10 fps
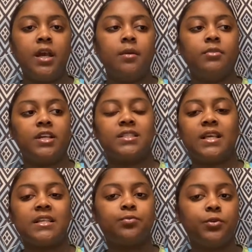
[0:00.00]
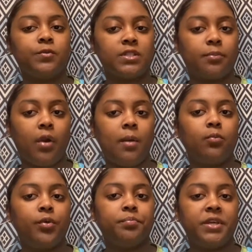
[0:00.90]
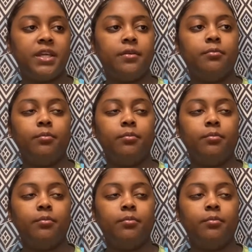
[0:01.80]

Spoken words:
because that's what was the problem with me